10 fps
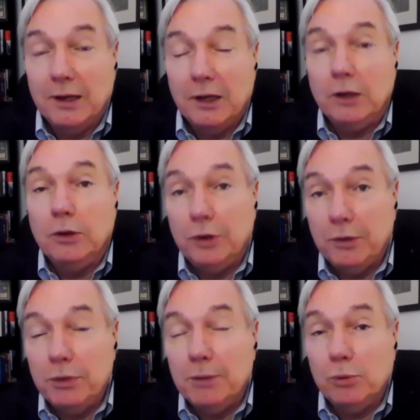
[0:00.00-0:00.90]

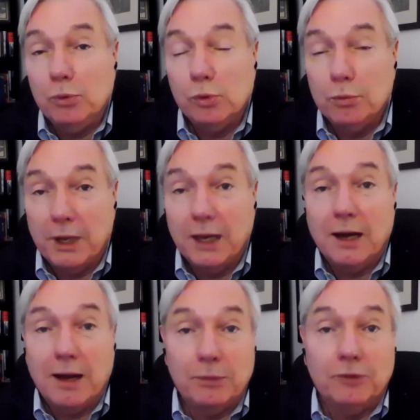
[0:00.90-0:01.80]
including people who will make
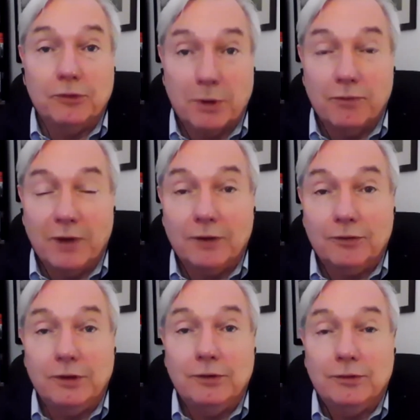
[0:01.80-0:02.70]
comments about
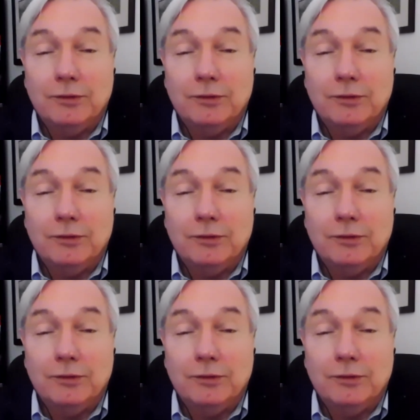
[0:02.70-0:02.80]
vaccines.